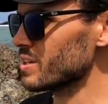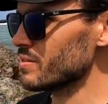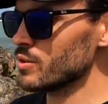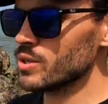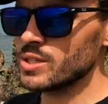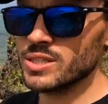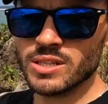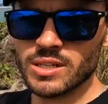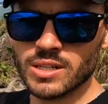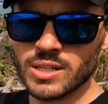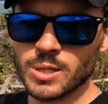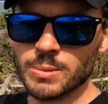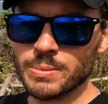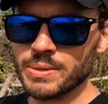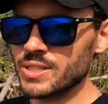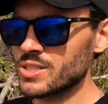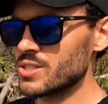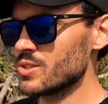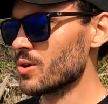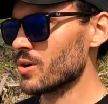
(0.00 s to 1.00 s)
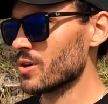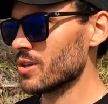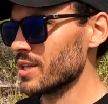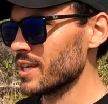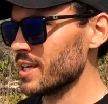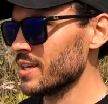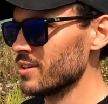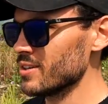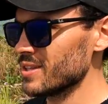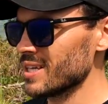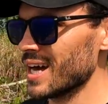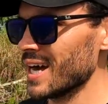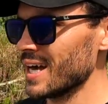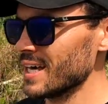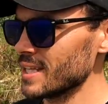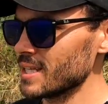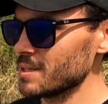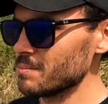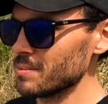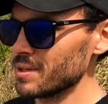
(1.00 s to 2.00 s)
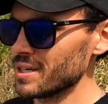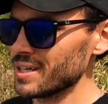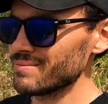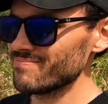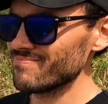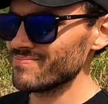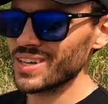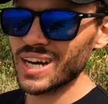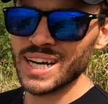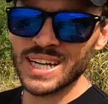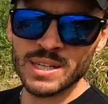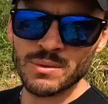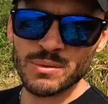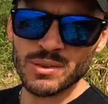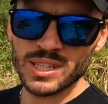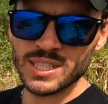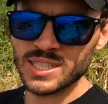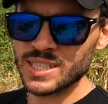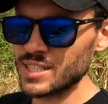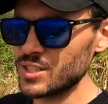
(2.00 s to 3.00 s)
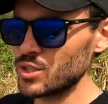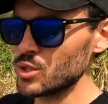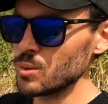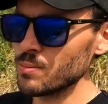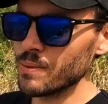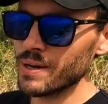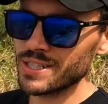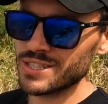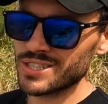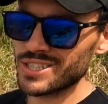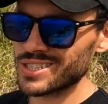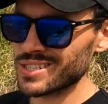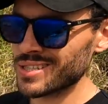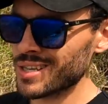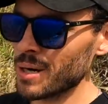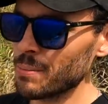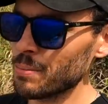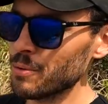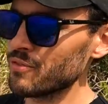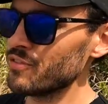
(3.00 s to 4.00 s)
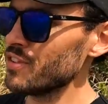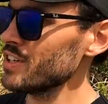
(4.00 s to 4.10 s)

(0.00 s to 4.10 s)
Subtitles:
I've only done a little bit of snorkeling here on the island, but I didn't really see too much, just a couple